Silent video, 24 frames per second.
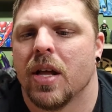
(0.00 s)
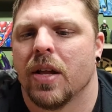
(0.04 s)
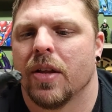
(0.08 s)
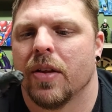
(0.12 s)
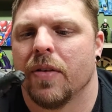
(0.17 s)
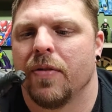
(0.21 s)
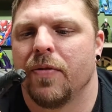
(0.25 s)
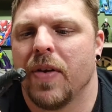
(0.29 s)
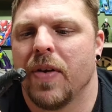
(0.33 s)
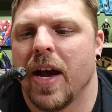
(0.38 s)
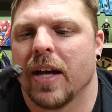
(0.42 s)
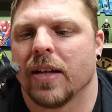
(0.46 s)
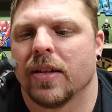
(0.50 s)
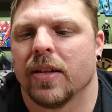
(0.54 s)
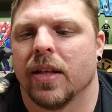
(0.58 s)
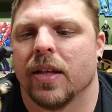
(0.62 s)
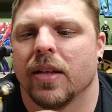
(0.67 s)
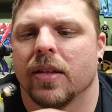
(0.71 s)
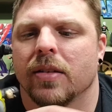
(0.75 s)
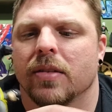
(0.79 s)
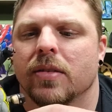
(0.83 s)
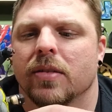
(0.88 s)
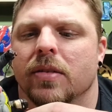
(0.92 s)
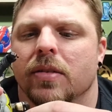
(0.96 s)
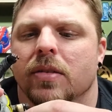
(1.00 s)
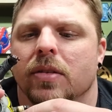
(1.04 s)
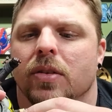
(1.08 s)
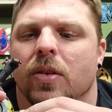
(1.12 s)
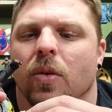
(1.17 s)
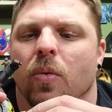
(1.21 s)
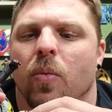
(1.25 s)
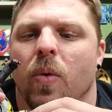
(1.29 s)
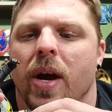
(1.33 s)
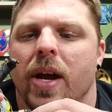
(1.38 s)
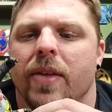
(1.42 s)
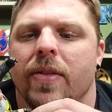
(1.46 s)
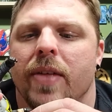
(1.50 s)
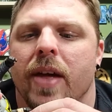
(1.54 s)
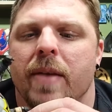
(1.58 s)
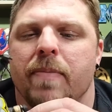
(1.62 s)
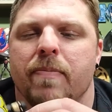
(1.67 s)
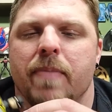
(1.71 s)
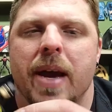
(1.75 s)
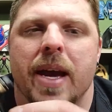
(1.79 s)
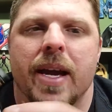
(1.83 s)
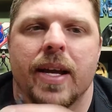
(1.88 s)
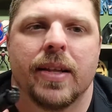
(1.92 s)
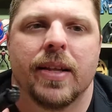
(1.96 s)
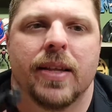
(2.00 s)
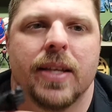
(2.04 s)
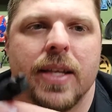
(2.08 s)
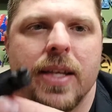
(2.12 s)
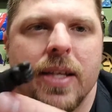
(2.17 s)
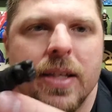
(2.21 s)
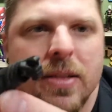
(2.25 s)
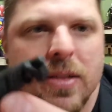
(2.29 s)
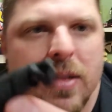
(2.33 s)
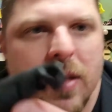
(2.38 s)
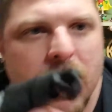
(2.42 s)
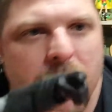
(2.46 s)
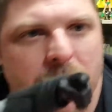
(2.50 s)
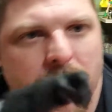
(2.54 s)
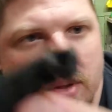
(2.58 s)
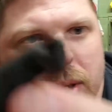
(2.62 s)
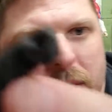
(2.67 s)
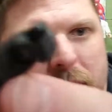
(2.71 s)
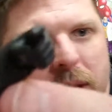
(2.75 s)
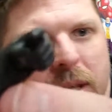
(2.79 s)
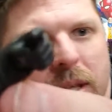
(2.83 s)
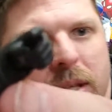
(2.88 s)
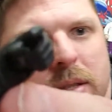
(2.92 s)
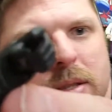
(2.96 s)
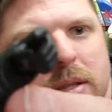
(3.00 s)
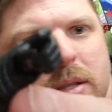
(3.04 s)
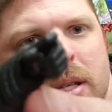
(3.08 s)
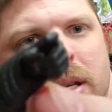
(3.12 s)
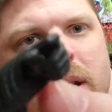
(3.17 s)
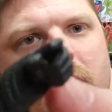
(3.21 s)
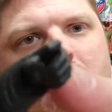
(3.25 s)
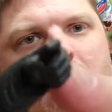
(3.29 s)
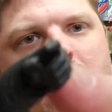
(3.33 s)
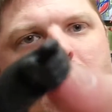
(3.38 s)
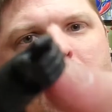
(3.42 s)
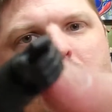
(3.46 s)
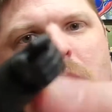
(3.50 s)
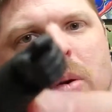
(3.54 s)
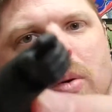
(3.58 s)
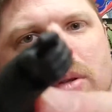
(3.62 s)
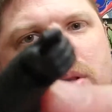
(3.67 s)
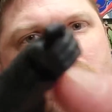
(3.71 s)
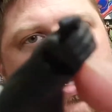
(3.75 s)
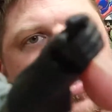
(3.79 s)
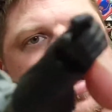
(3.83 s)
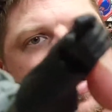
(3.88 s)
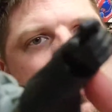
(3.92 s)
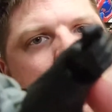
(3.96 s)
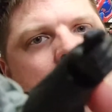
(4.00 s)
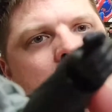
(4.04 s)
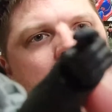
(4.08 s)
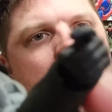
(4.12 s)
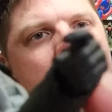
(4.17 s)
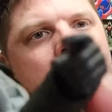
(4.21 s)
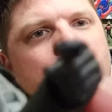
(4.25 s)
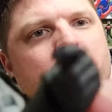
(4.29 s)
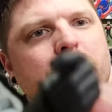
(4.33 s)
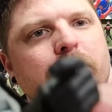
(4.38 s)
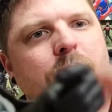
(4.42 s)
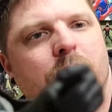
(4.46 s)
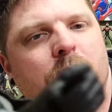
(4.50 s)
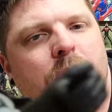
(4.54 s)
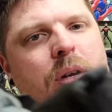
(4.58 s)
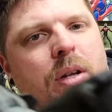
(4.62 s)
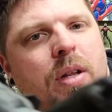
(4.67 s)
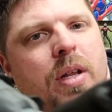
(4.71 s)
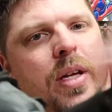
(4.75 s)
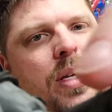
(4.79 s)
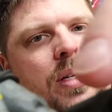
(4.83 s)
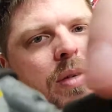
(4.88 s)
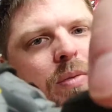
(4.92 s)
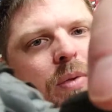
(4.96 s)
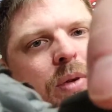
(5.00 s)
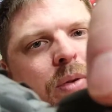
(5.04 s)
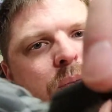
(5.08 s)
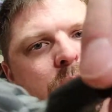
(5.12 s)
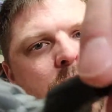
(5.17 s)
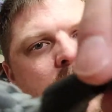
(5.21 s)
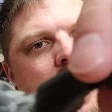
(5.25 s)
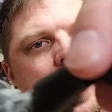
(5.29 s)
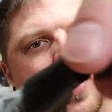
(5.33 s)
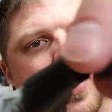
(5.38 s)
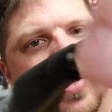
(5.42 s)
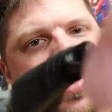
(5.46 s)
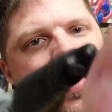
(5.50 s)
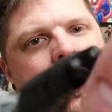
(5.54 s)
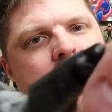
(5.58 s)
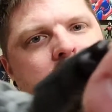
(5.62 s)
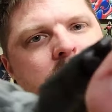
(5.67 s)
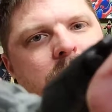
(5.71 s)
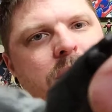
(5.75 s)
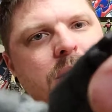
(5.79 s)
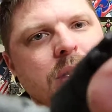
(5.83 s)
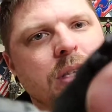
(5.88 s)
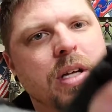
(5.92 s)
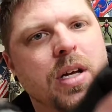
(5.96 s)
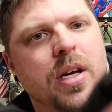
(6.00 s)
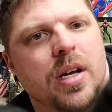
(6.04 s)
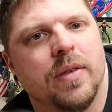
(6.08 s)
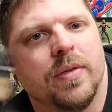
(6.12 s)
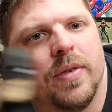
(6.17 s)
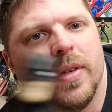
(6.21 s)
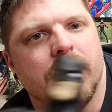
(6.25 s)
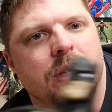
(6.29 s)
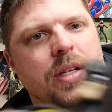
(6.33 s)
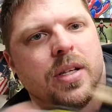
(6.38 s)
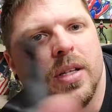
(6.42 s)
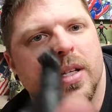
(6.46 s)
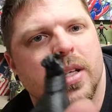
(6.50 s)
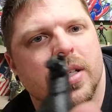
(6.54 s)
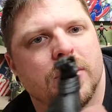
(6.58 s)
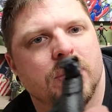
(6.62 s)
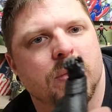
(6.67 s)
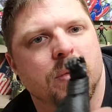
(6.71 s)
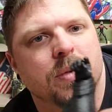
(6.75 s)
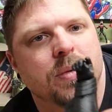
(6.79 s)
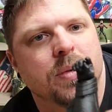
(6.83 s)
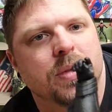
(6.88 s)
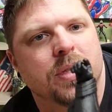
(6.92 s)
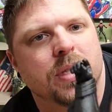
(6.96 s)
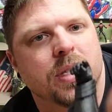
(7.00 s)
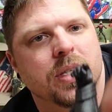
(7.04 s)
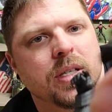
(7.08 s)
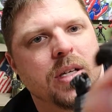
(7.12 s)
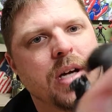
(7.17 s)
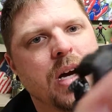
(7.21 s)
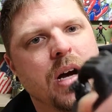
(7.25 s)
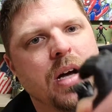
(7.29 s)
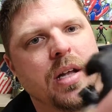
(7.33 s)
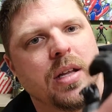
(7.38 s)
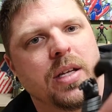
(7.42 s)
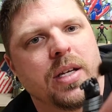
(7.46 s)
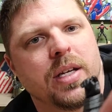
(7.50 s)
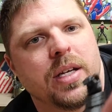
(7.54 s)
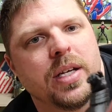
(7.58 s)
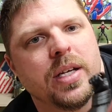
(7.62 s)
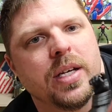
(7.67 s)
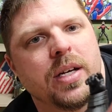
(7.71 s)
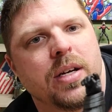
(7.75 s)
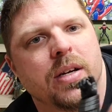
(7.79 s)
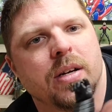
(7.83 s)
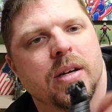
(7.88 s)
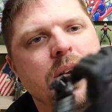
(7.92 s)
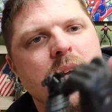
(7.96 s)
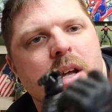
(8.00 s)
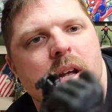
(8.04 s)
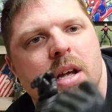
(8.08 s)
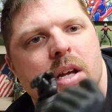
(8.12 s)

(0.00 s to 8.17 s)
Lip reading: the fact that the way they made these with the glove, or like with Red Hood and his glove, and then this one with the gauntlet here,